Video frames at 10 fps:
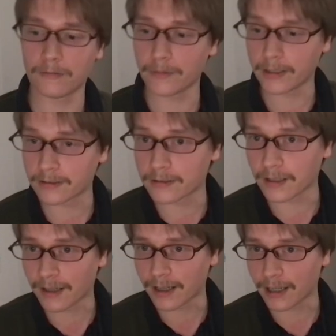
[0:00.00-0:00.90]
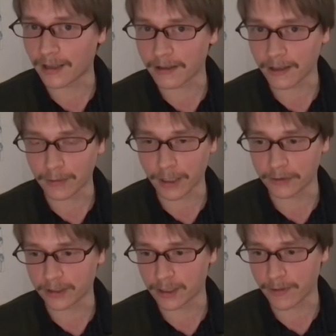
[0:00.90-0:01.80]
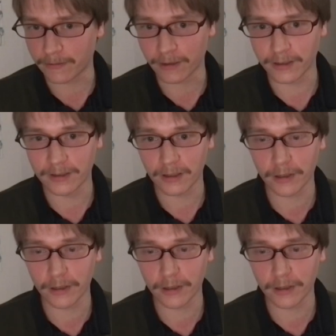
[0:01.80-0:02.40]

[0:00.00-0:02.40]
Wait, I think I'm counting something wrong.